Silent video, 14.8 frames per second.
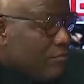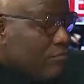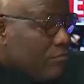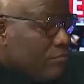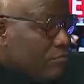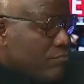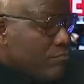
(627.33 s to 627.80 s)

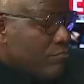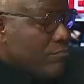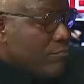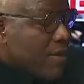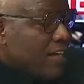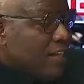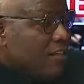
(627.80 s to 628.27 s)

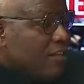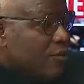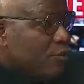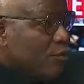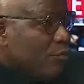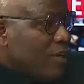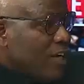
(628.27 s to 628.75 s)
managing the
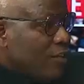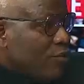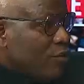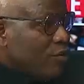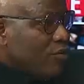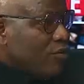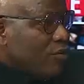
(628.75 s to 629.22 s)
supply
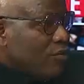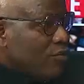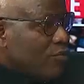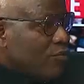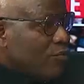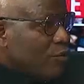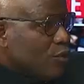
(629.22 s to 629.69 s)
shocks,
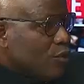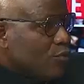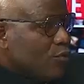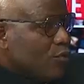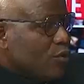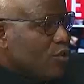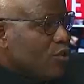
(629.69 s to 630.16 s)
it's for us
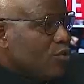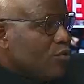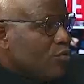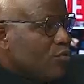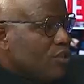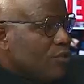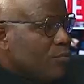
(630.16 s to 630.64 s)
to continue
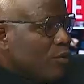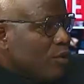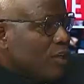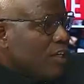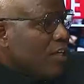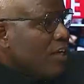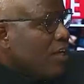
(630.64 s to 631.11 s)
to
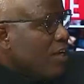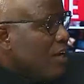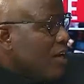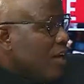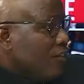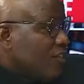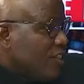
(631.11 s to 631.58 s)
deploy
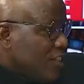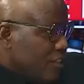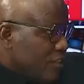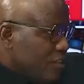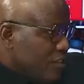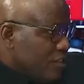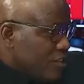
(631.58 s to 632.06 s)
our
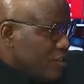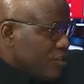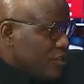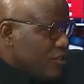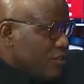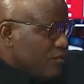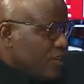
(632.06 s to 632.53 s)
strategic
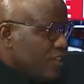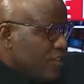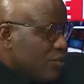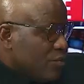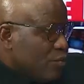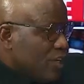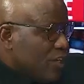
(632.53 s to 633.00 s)
initiative, as
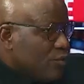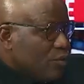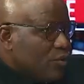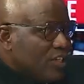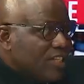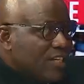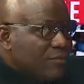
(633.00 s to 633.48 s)
it were. So
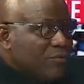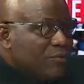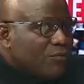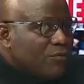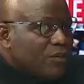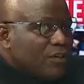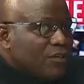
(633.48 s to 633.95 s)
in terms
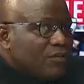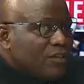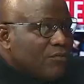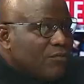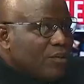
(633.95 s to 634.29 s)
of, say, for